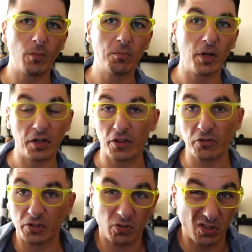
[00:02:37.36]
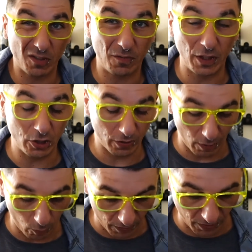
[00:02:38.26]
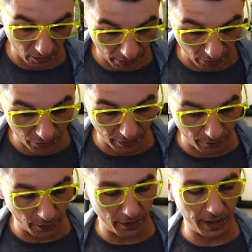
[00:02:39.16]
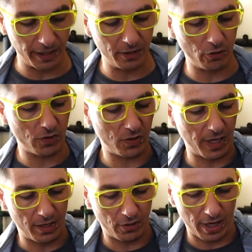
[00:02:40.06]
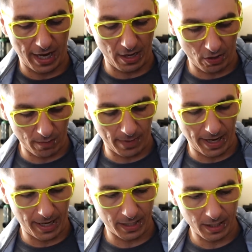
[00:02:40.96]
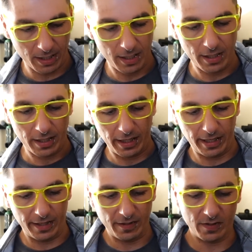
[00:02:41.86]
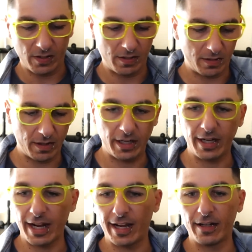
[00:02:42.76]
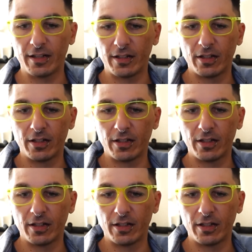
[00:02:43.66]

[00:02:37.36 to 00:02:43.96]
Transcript: another interesting feature that was a little different than your standard AR mag is it had